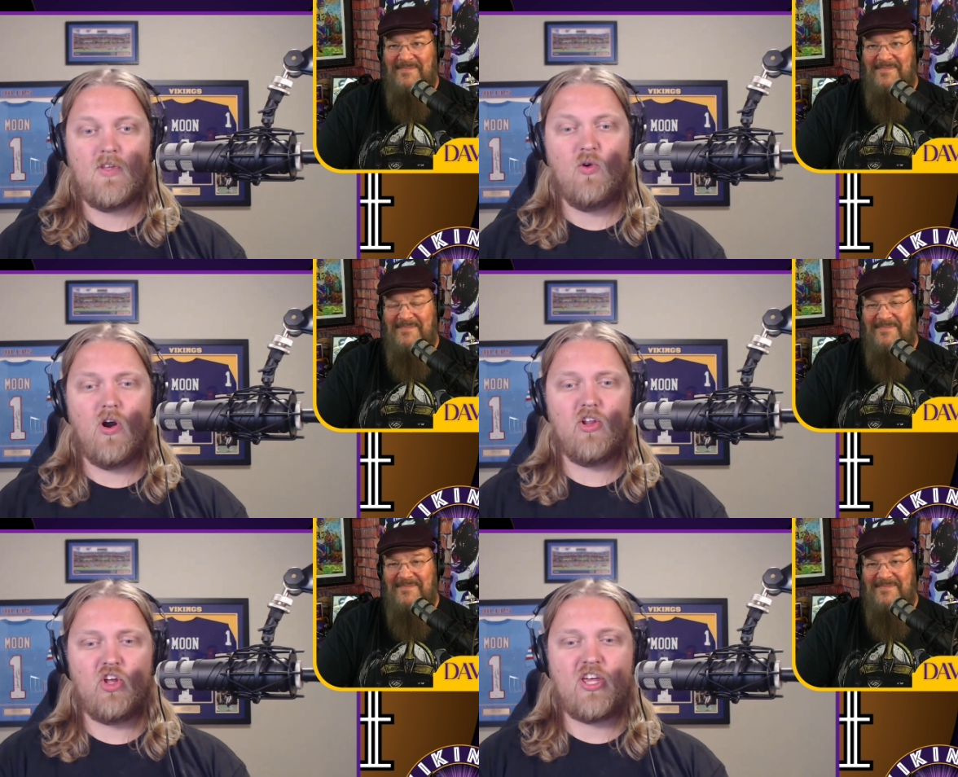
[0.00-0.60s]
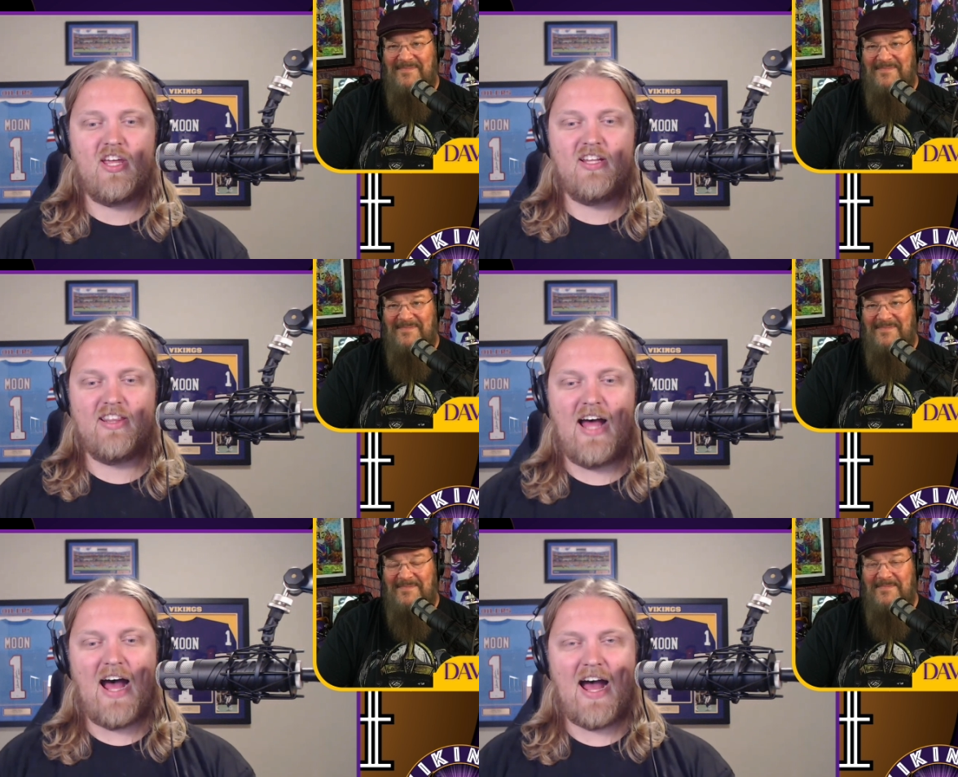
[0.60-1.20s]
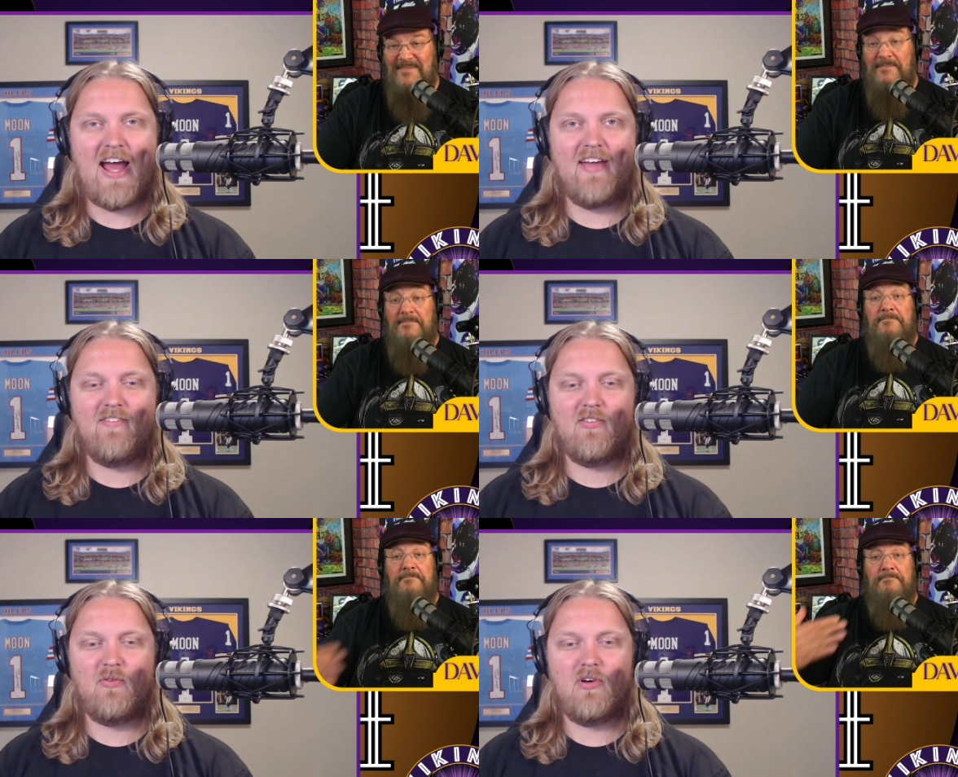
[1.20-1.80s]
Speaker 1: You are looking
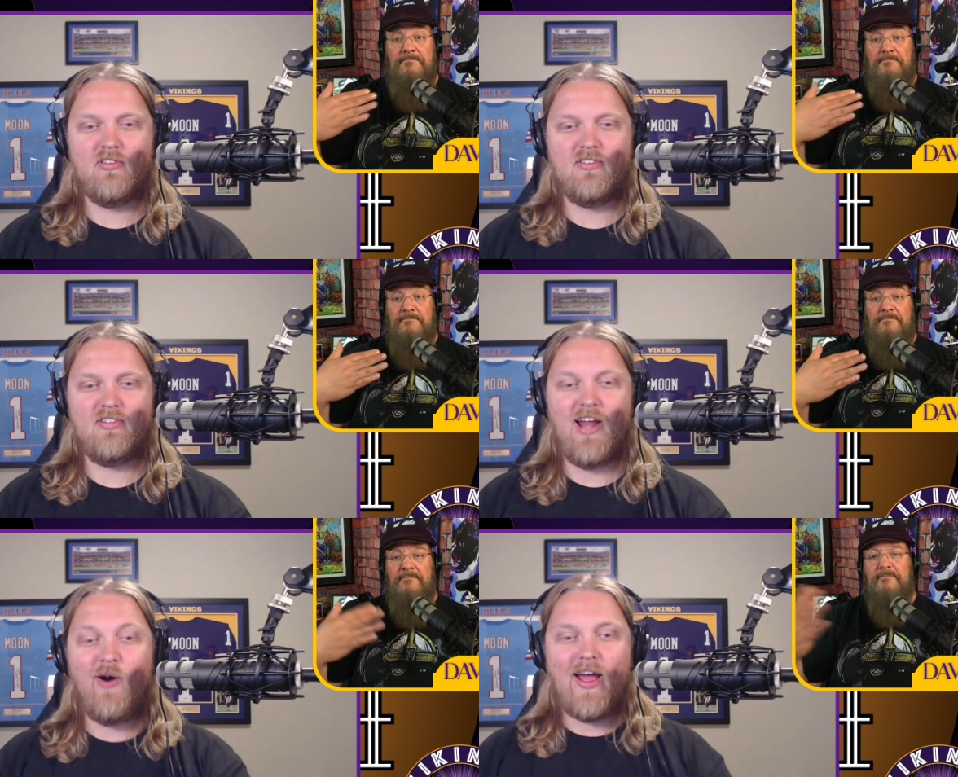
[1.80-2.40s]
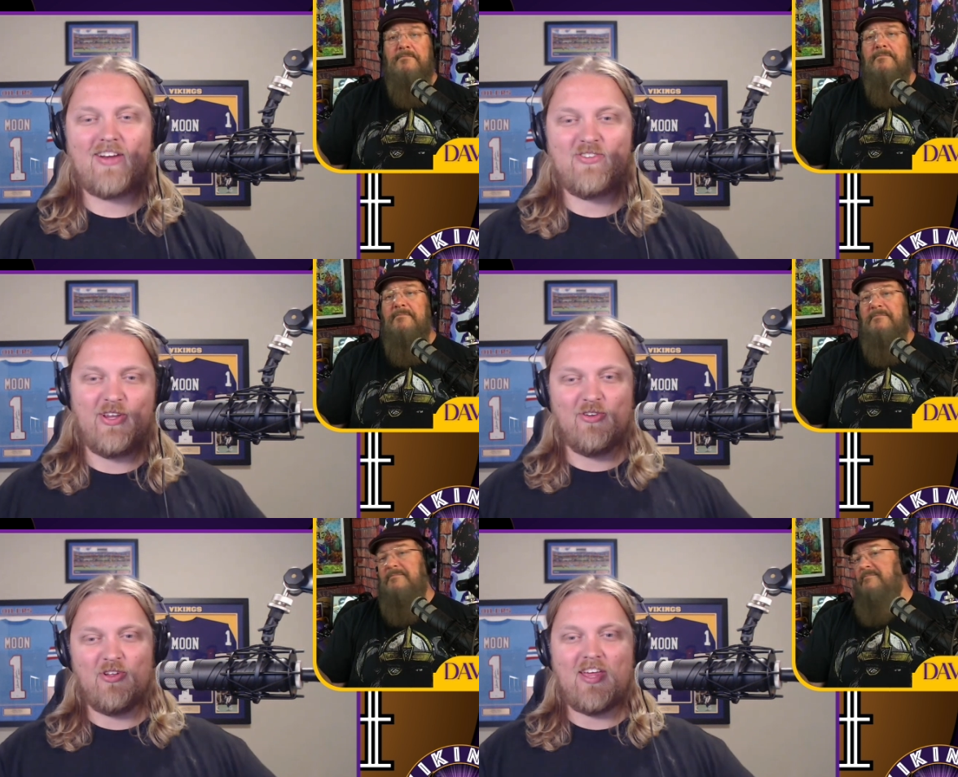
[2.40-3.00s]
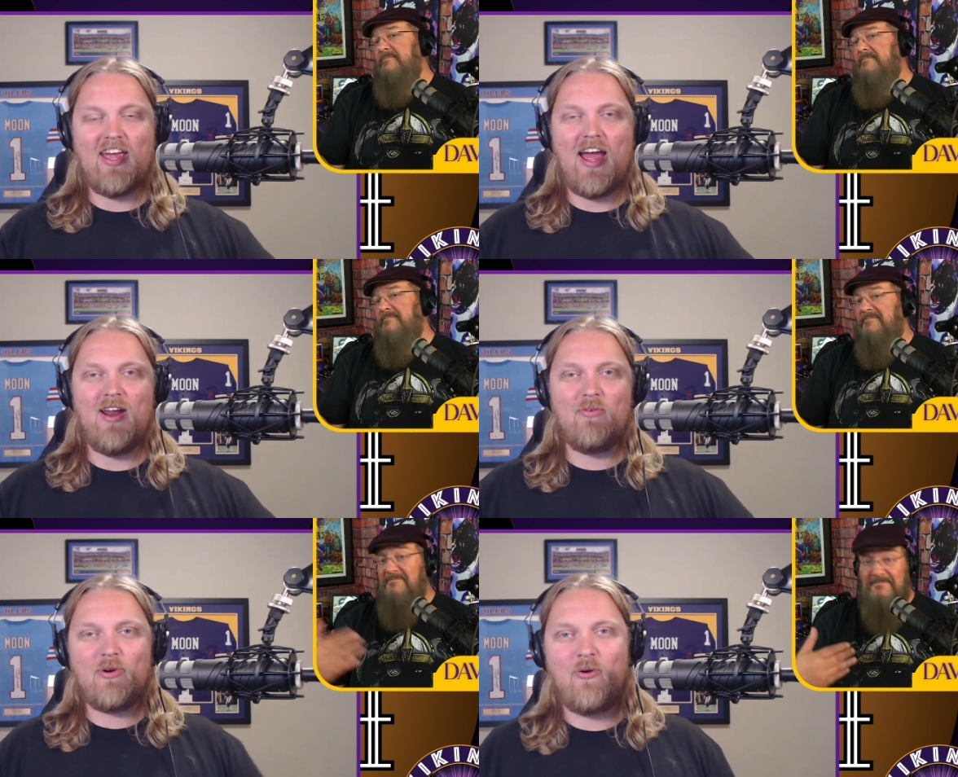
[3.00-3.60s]
live. Well, no, actually, you're looking
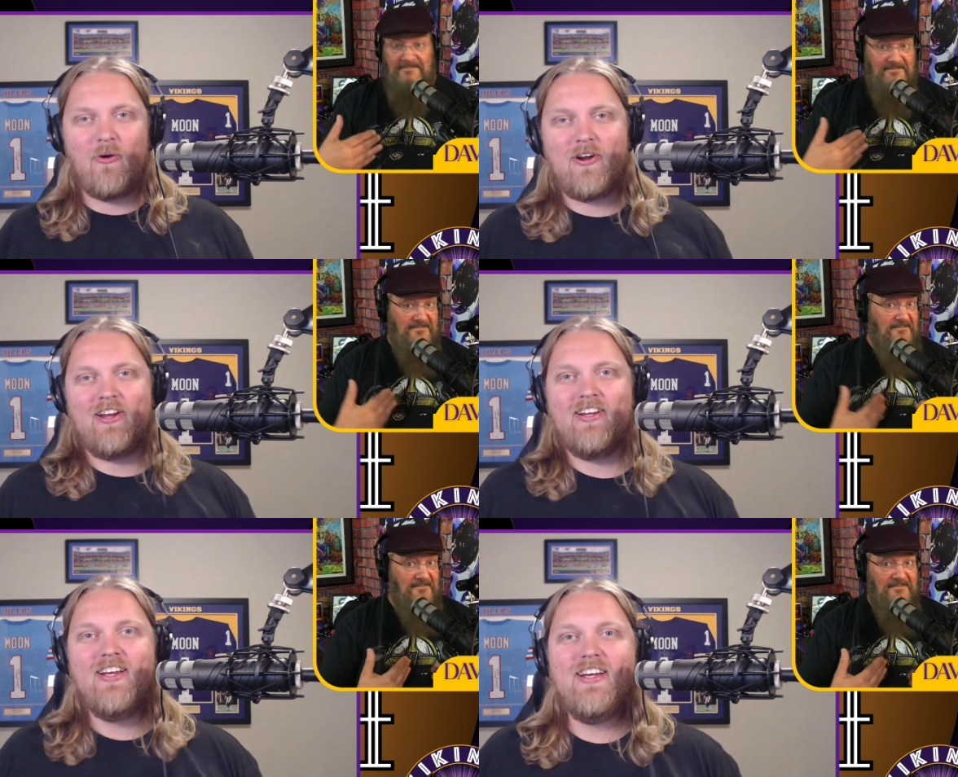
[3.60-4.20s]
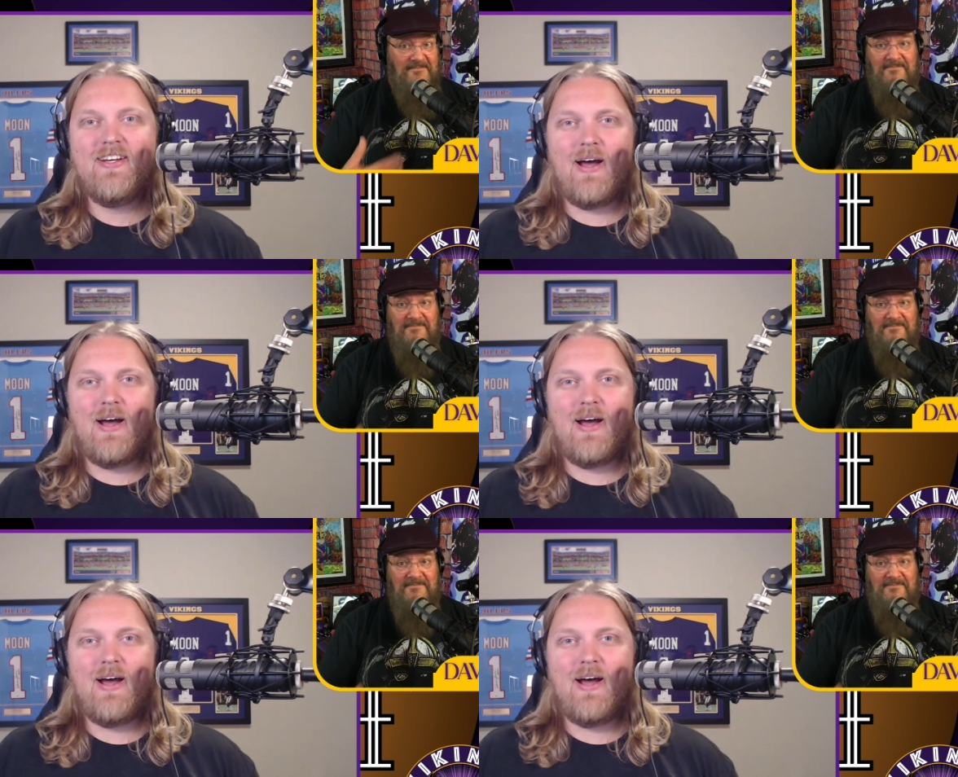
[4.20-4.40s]
at a recording.